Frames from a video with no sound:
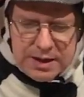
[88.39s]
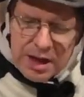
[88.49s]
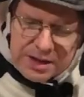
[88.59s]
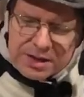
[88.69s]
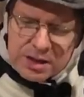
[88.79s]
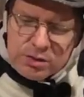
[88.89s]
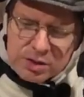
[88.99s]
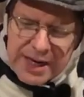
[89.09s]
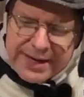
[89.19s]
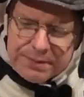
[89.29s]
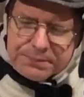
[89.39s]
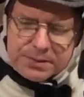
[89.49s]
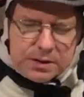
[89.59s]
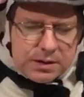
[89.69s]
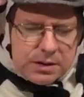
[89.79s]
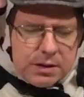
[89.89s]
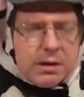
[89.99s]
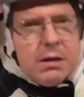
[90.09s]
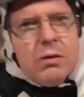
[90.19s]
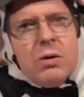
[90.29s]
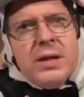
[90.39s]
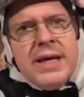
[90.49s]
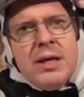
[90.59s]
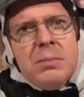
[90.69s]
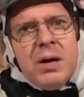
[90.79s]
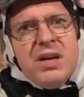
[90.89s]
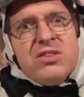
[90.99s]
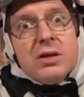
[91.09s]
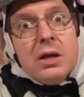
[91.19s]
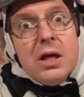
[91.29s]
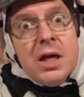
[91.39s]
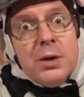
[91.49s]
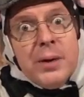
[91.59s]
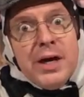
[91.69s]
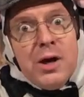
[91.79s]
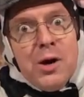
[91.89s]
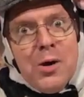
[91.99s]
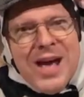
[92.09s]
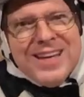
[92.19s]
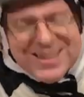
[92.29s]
I thought you'd like them." Well, thank you, Bryce. Here we go.